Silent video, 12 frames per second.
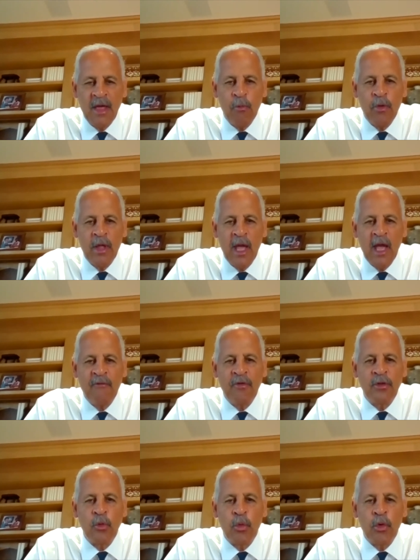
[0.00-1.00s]
that we have
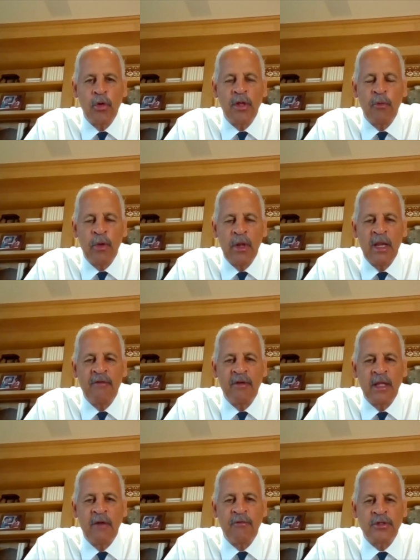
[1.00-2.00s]
in the world that we live
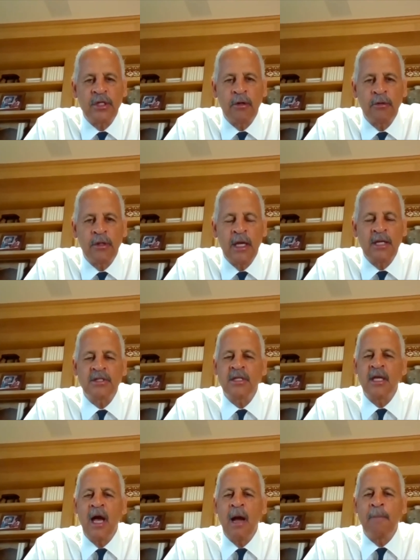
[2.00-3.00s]
in every single day. It's
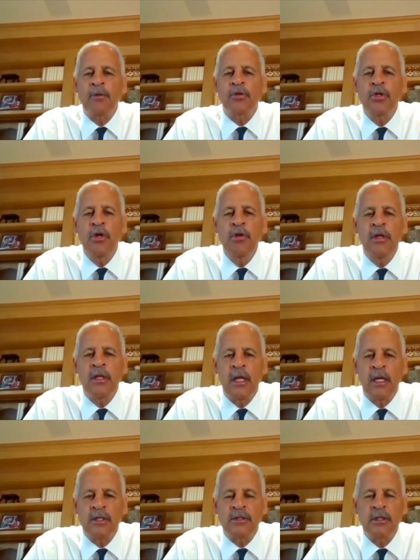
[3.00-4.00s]
the
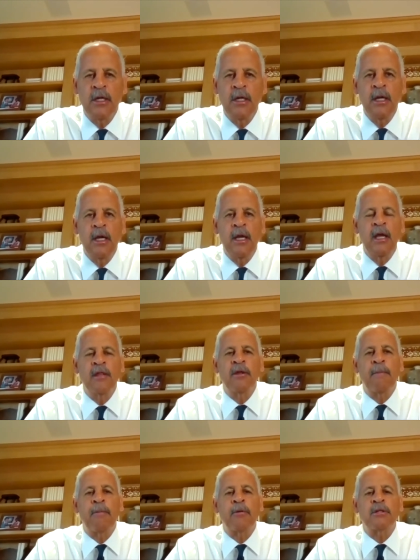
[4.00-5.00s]
opportunities
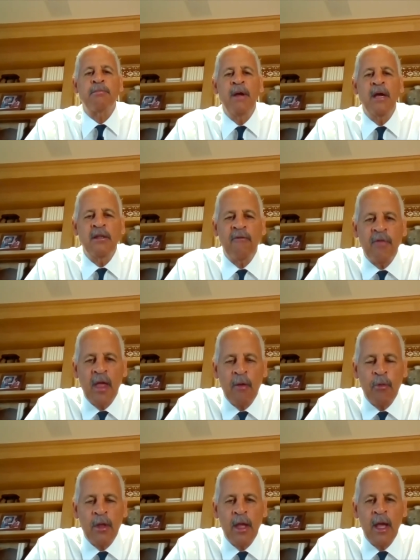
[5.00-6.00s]
and the perspective
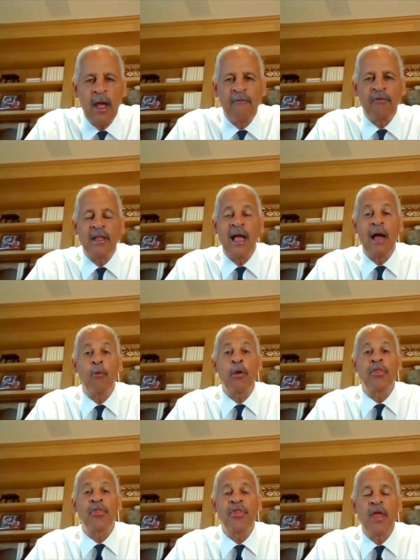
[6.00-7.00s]
that we have and how
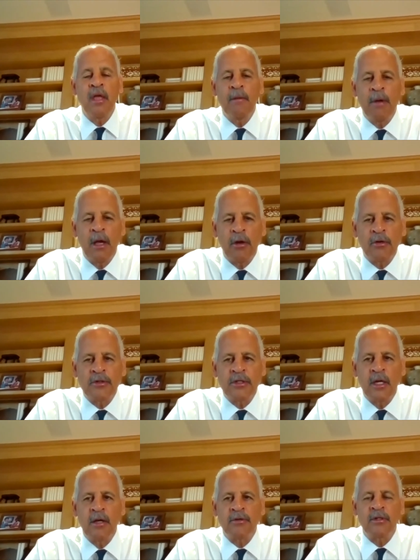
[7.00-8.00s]
we think about
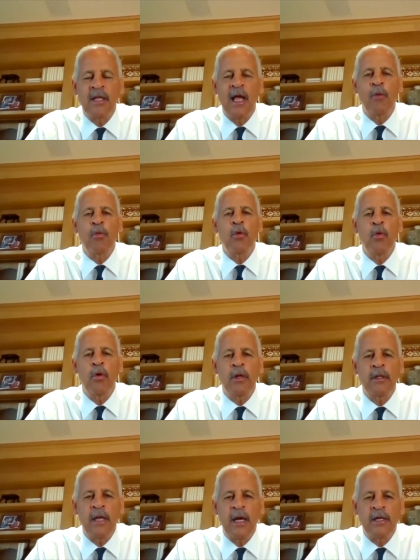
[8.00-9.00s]
ourselves and how we
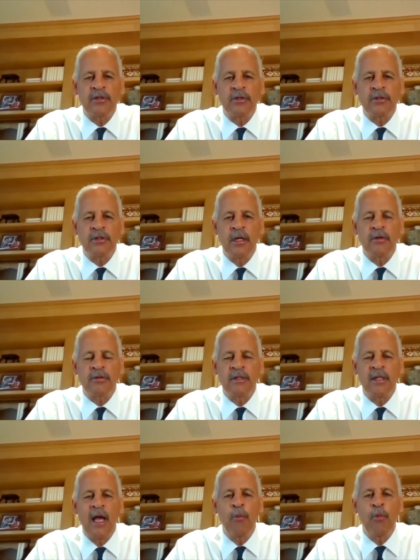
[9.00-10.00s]
organize ourselves
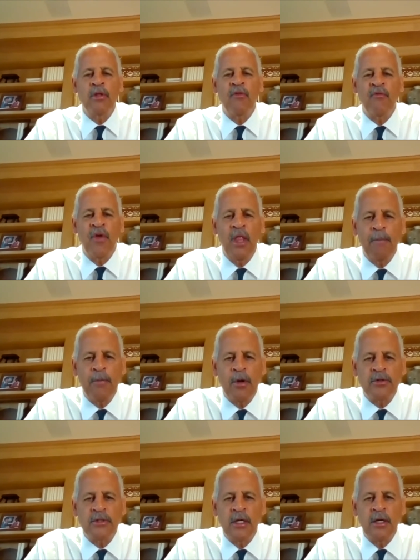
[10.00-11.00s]
and how we develop
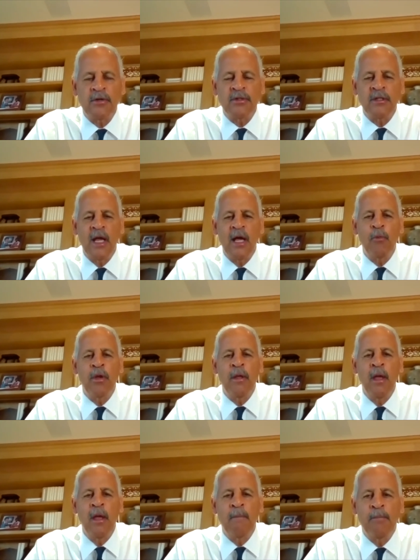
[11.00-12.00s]
ourselves and how
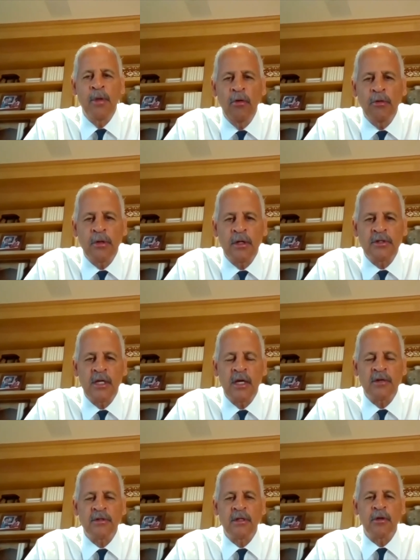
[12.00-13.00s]
we build
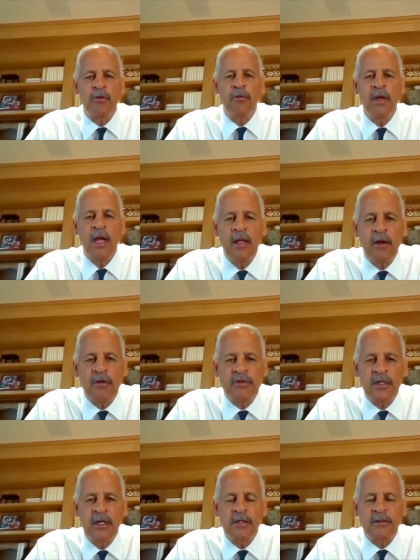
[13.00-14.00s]
ourselves and create
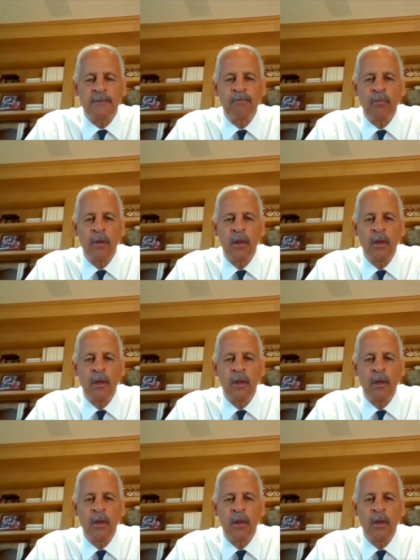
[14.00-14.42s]
ourselves.